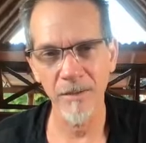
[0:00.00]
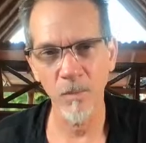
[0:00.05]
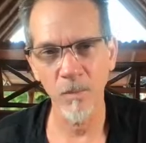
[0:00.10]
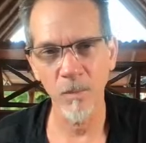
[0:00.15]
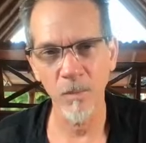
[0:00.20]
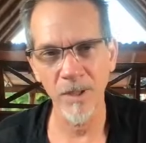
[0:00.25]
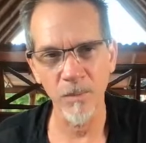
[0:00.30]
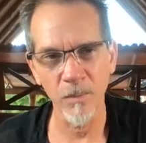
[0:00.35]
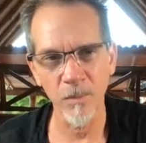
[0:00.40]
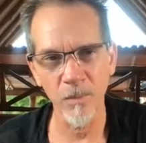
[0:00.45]

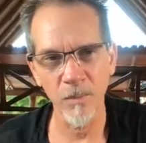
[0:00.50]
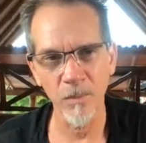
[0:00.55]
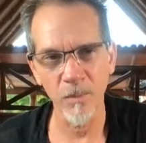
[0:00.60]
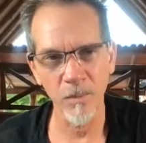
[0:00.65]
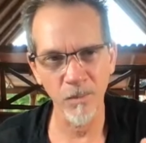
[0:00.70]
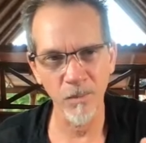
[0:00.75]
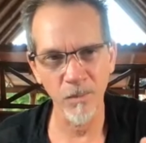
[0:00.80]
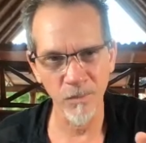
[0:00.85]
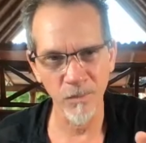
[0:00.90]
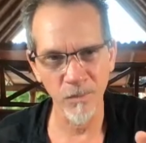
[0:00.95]
When,
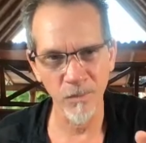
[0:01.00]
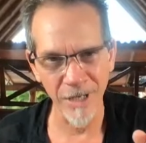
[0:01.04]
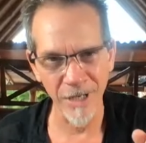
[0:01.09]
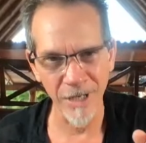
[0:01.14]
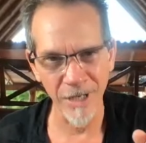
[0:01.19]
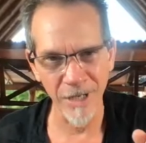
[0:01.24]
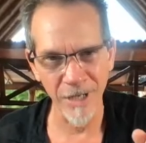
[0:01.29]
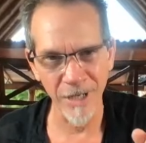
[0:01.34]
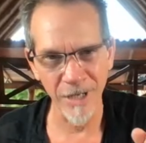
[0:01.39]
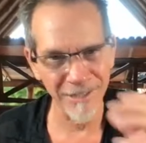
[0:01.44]
when
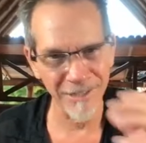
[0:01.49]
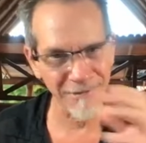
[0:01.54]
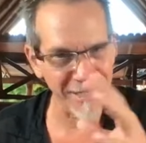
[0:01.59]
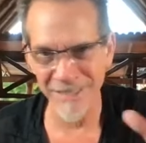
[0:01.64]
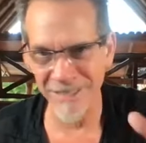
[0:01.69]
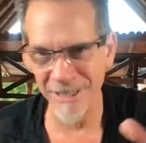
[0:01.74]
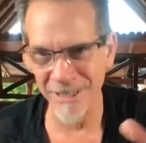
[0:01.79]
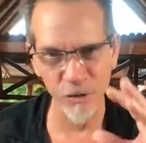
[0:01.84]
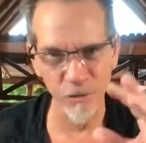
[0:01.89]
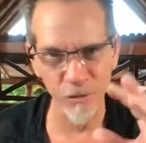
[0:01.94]
we're
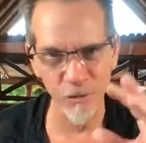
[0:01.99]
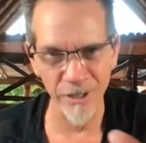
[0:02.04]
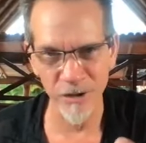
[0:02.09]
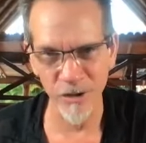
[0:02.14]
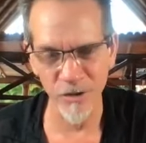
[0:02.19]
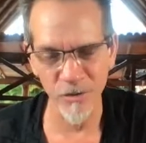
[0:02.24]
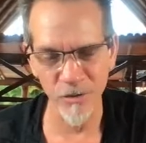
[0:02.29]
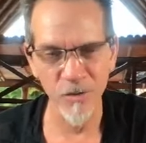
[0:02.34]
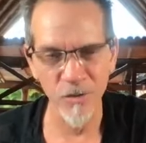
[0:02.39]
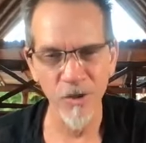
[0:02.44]
analyzing a
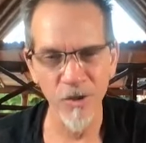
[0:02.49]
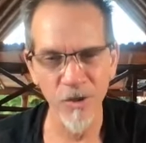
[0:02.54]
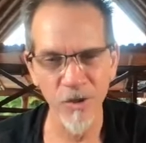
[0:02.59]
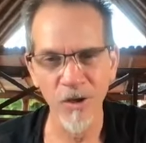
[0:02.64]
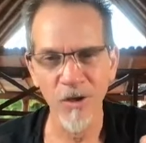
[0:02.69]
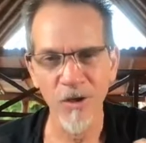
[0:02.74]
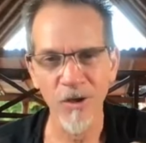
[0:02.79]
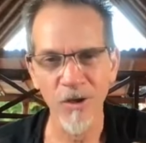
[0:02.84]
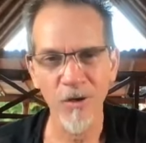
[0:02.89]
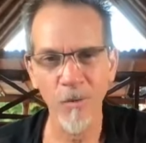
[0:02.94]
situation,
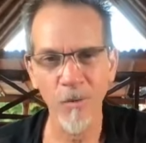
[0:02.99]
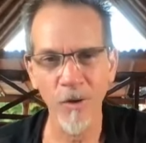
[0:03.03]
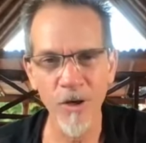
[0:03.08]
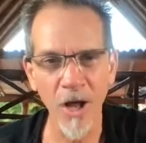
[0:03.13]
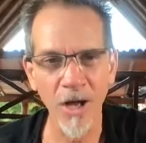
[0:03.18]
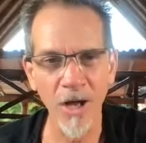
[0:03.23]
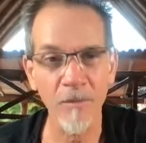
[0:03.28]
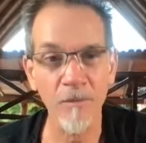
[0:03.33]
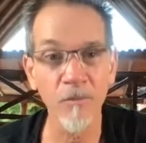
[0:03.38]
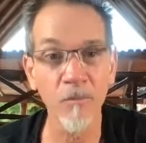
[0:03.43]

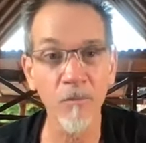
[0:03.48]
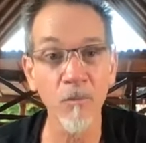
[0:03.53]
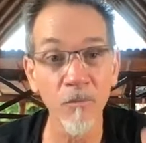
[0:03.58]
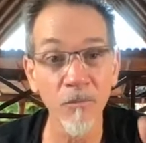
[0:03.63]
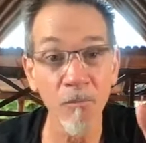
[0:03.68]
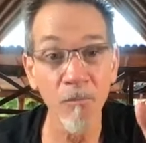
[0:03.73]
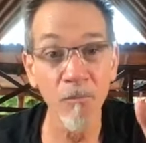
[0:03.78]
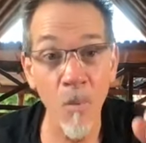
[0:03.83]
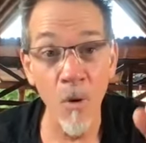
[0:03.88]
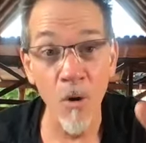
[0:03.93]
we're
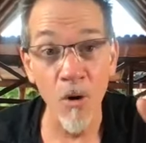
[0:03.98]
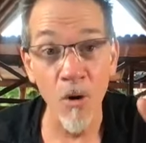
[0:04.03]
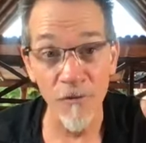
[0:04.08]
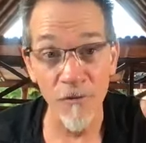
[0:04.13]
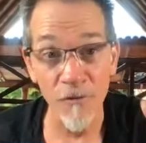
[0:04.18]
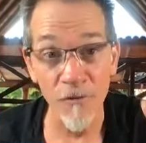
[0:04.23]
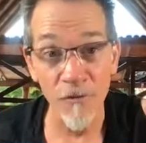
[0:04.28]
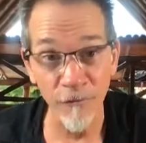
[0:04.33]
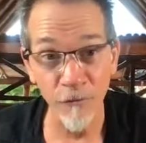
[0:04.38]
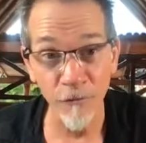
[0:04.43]
not
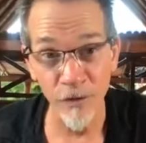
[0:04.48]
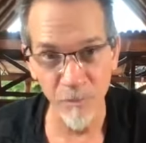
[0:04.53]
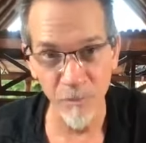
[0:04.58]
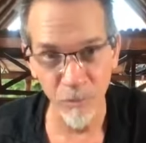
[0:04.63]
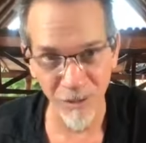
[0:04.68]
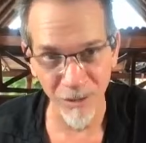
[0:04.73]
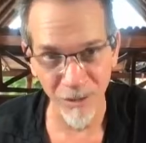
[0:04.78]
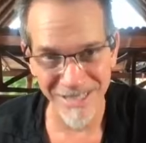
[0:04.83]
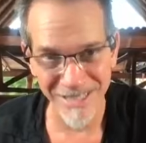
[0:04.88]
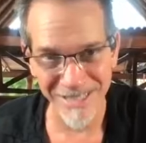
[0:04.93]
more
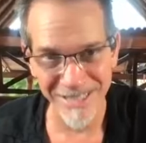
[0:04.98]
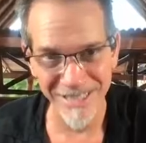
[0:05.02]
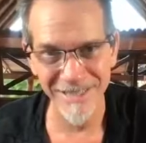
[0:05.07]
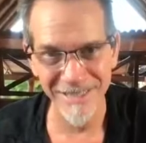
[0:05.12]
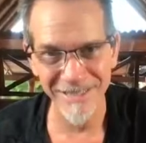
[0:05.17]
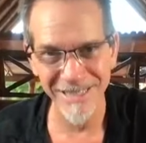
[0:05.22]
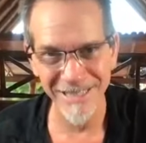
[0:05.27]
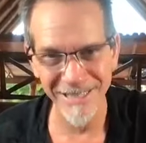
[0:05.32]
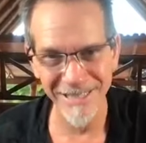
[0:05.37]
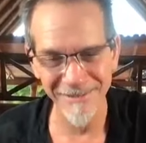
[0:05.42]
fully
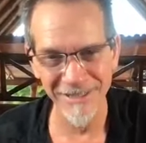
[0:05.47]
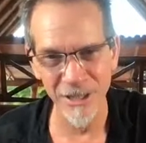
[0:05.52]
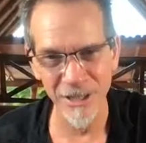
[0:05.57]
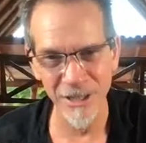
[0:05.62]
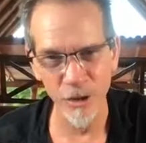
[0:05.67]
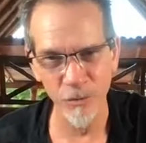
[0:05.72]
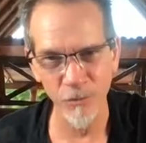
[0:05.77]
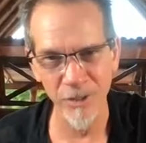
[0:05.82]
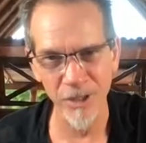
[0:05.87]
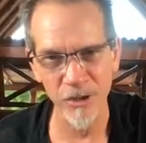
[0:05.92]
present
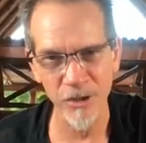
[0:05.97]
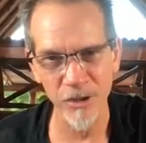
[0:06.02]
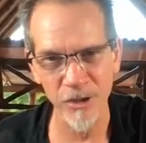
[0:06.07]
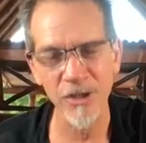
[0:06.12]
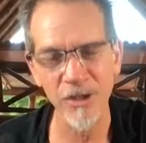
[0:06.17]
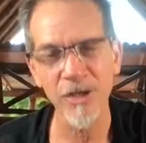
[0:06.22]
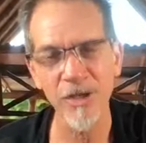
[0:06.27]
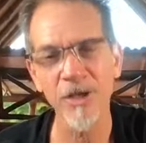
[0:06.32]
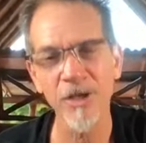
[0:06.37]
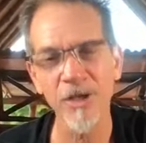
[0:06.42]
in the
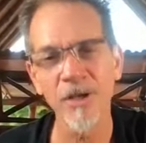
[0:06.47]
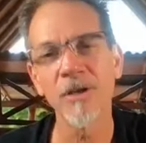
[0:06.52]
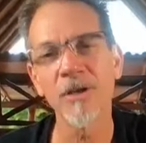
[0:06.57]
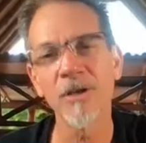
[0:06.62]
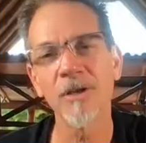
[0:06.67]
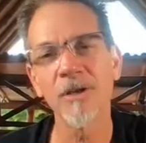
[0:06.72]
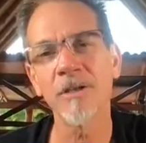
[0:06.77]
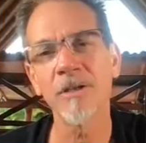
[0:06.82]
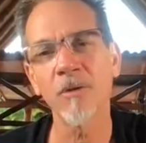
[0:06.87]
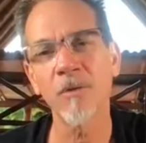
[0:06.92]
situation,
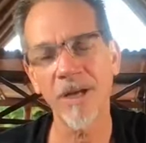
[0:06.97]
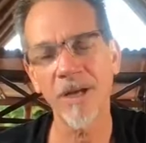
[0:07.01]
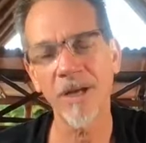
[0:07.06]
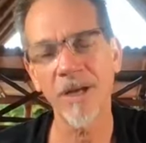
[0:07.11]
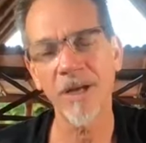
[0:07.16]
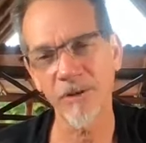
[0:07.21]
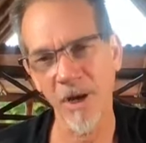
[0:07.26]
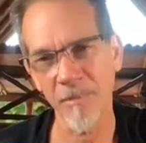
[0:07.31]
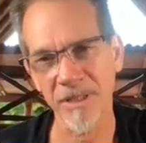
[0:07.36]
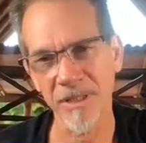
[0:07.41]

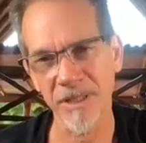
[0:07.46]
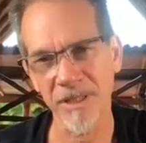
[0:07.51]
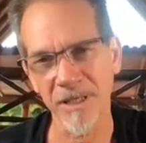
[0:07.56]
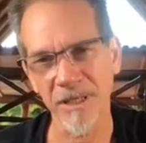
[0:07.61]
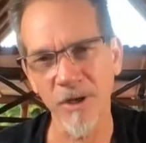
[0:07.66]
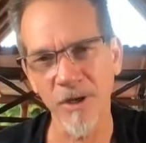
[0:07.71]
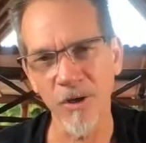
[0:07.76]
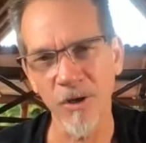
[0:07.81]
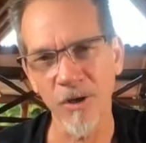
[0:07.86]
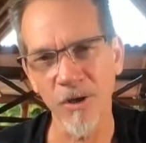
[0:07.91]
quite the
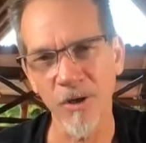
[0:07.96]
opposite.